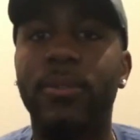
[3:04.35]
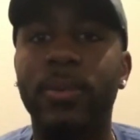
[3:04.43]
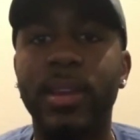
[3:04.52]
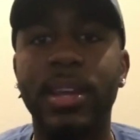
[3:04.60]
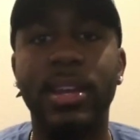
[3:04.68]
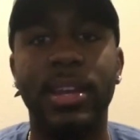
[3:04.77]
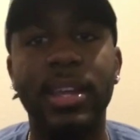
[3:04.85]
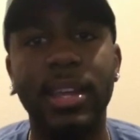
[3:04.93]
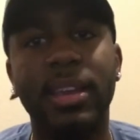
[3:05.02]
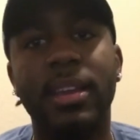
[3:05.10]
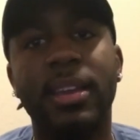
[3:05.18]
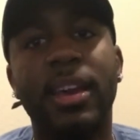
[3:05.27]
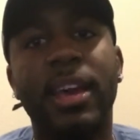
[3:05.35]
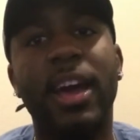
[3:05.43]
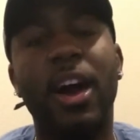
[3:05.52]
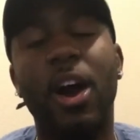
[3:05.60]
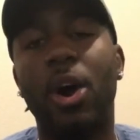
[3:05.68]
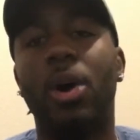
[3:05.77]
We need
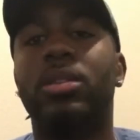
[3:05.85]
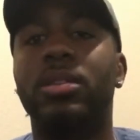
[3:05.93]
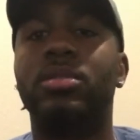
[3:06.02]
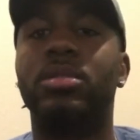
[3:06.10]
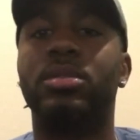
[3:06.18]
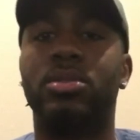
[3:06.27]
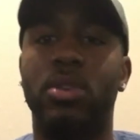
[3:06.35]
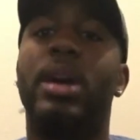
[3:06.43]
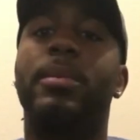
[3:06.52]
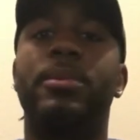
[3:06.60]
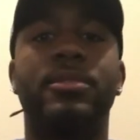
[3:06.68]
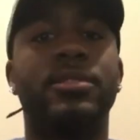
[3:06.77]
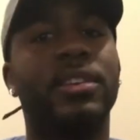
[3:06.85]
all the subscribers.